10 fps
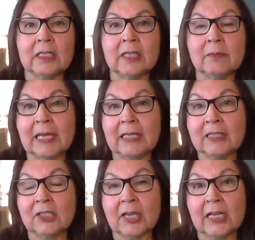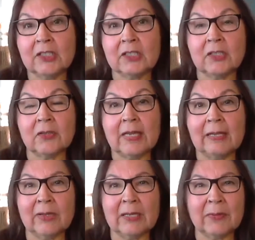to make the changes, so
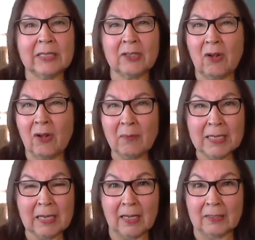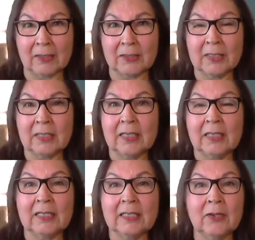that way we can all be honored.
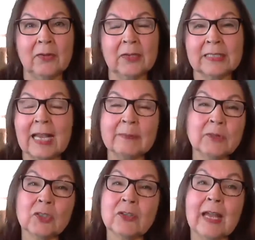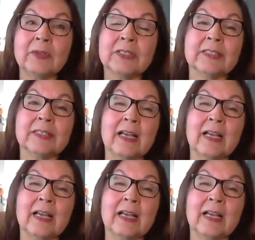Because I'm sure that was